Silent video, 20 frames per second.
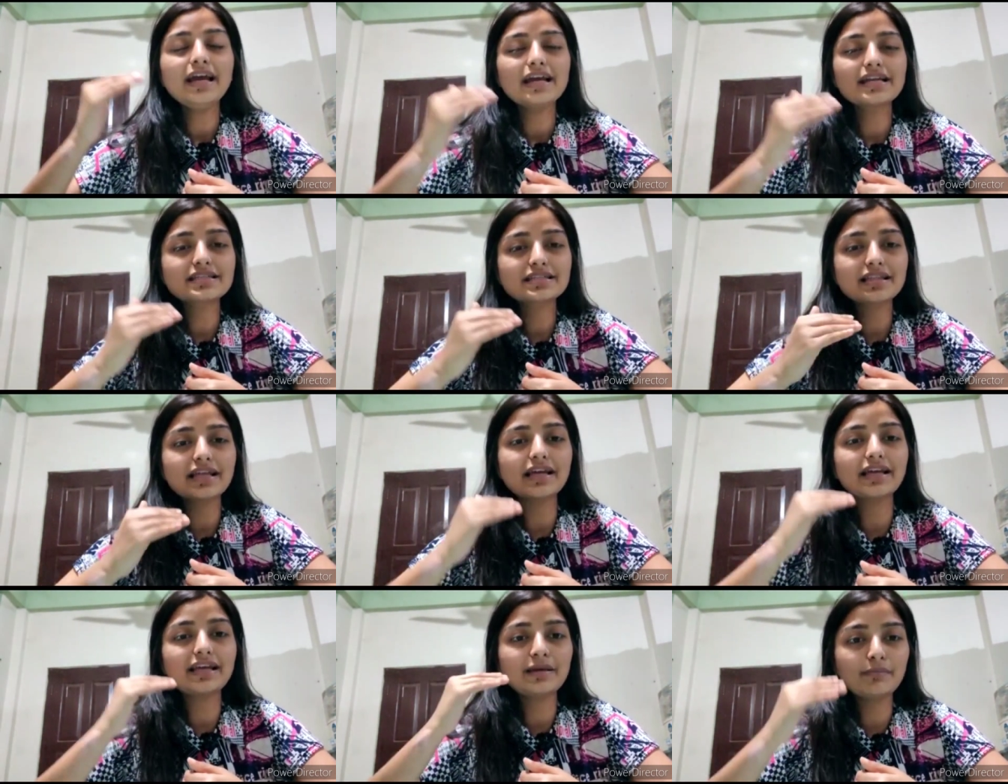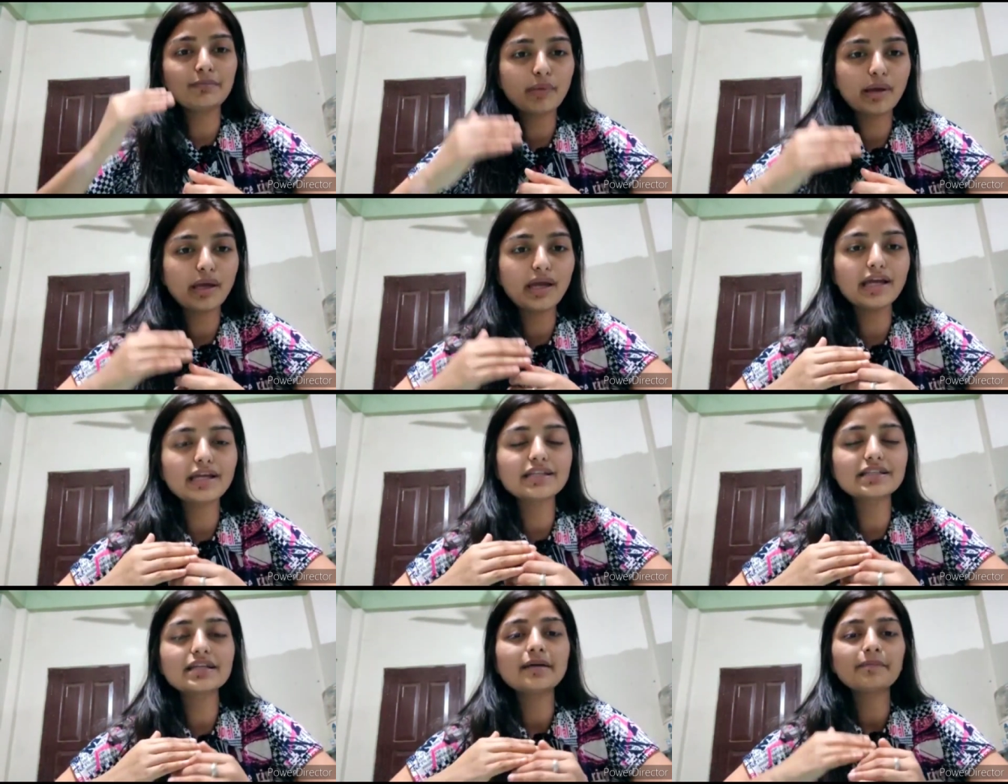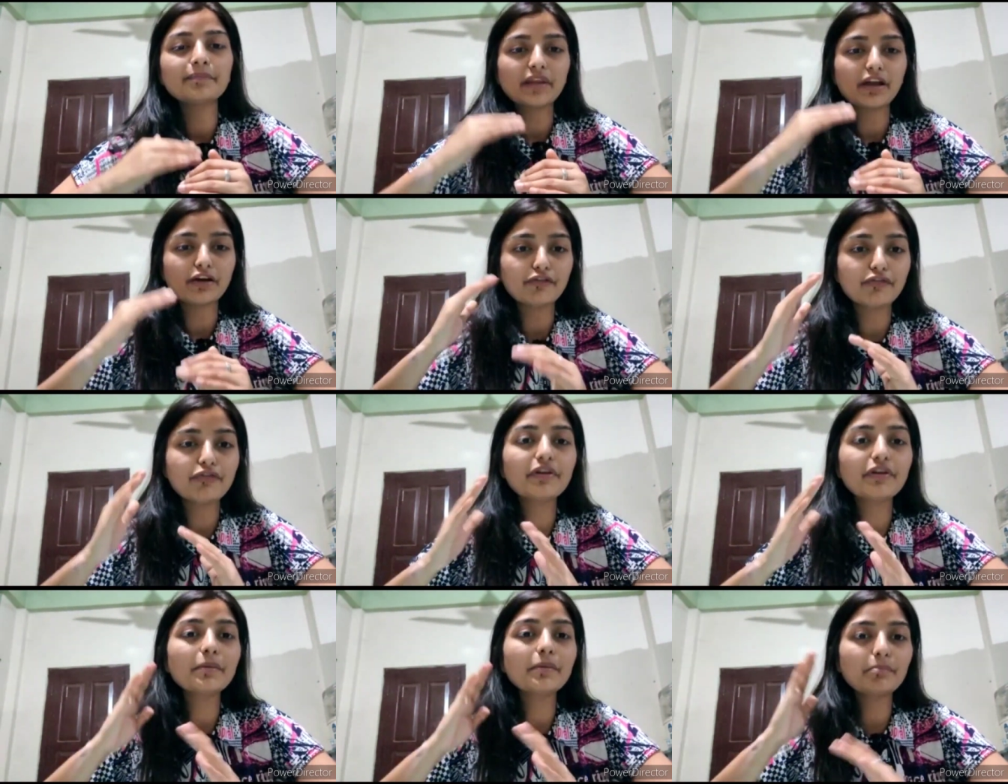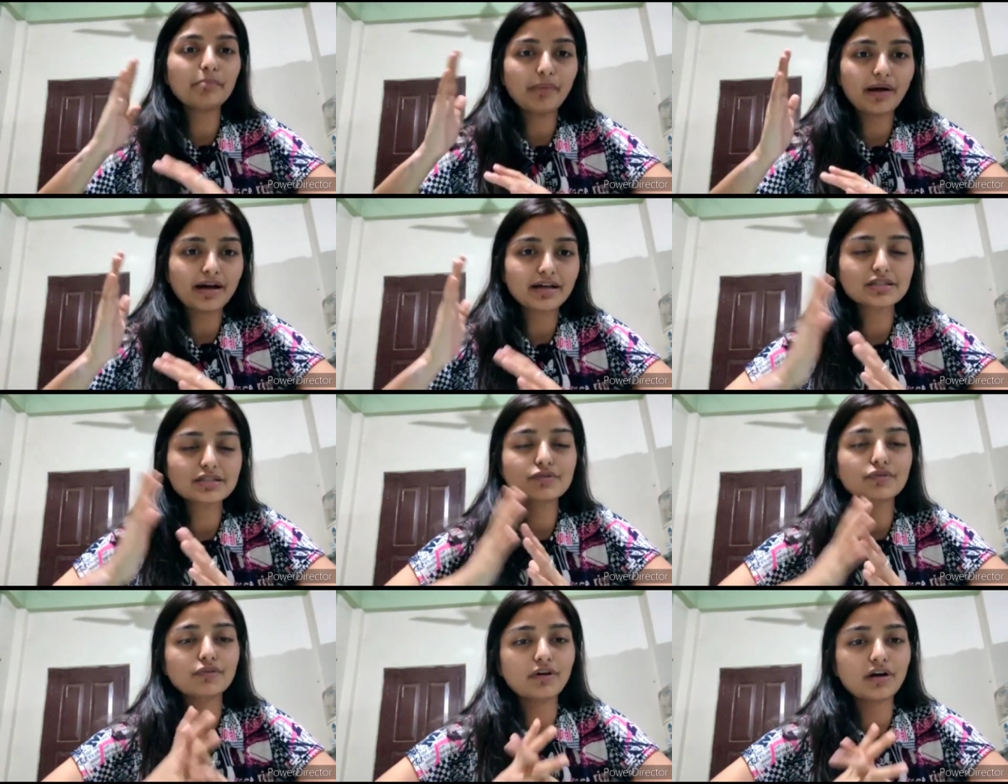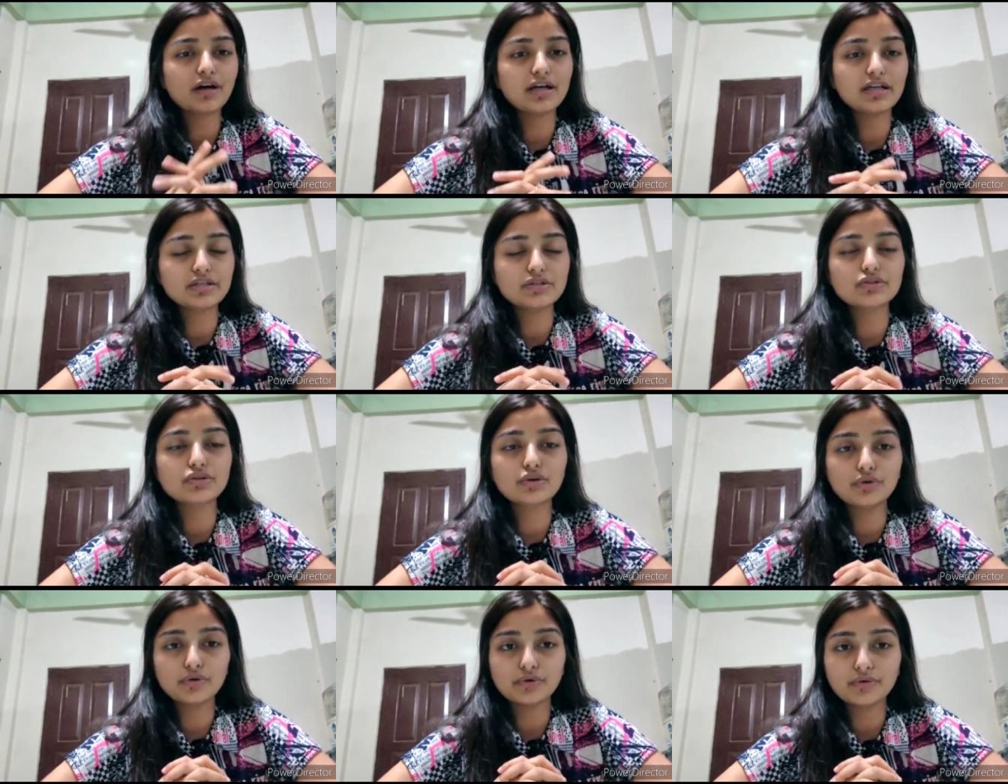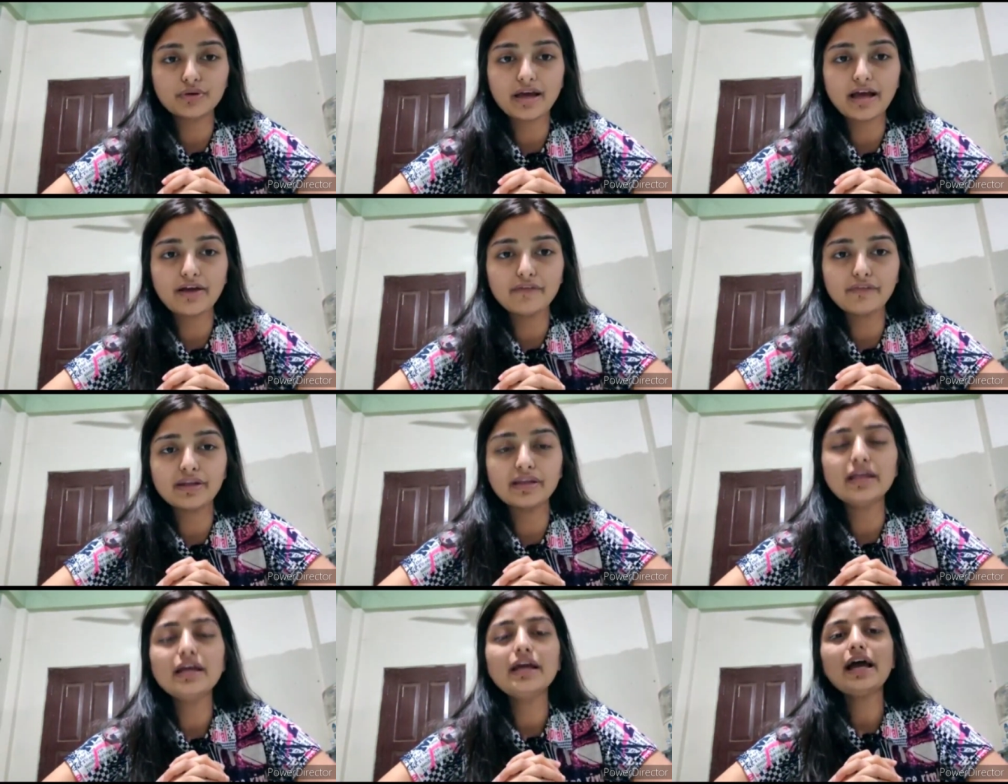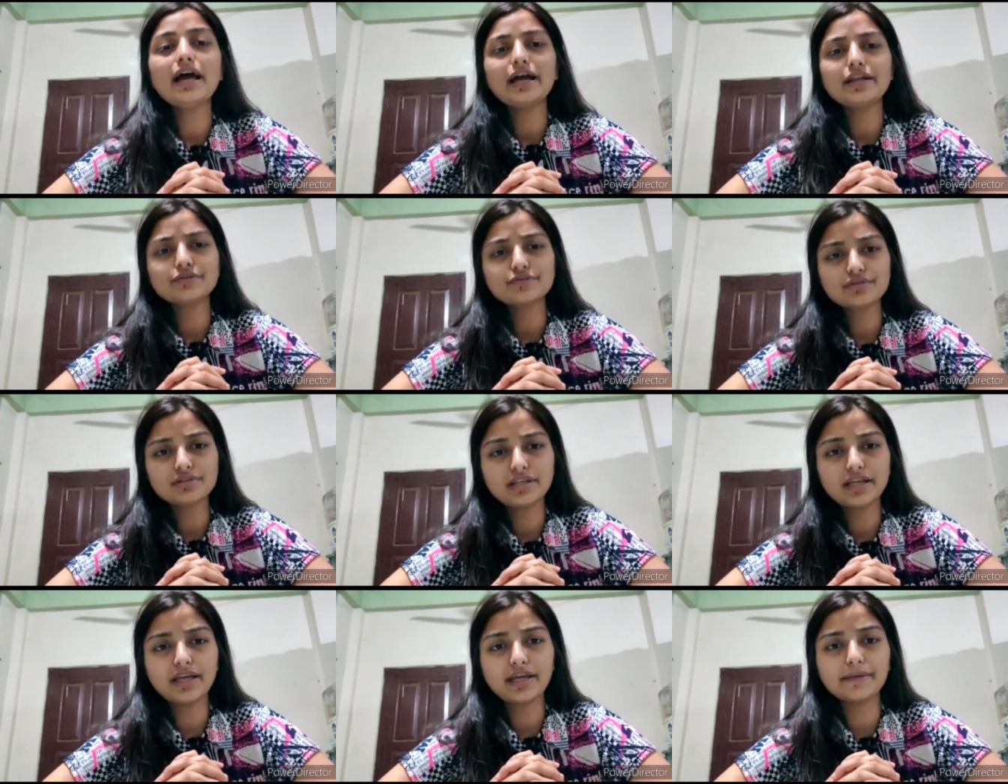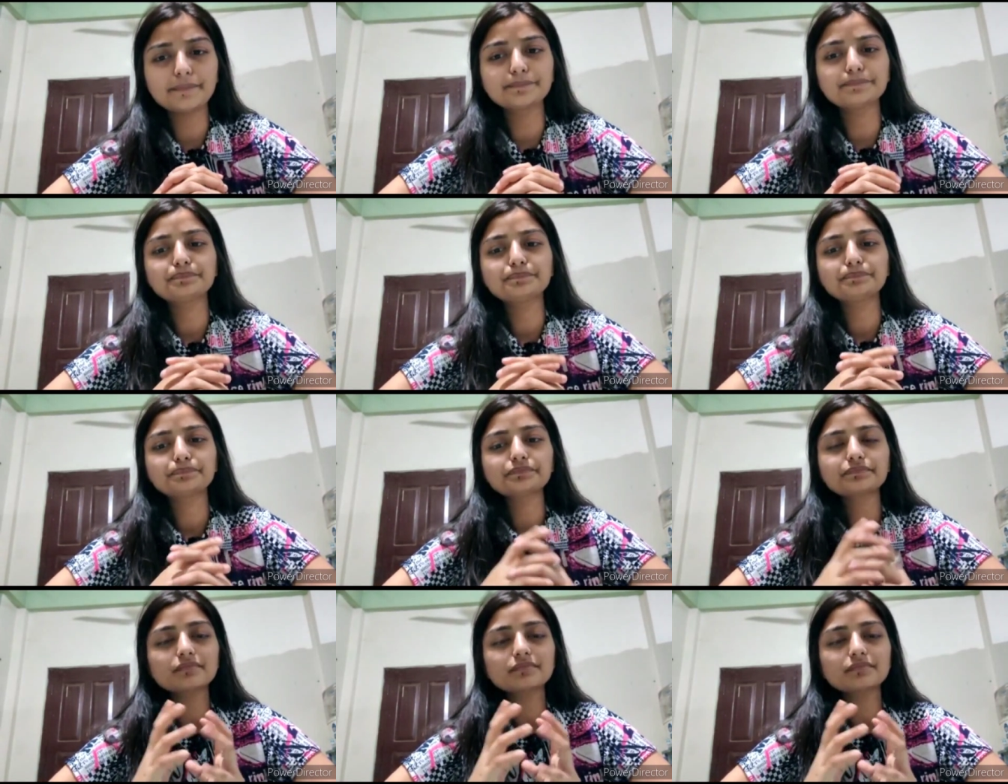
It's like he made a free pass for us to go to heaven. And today,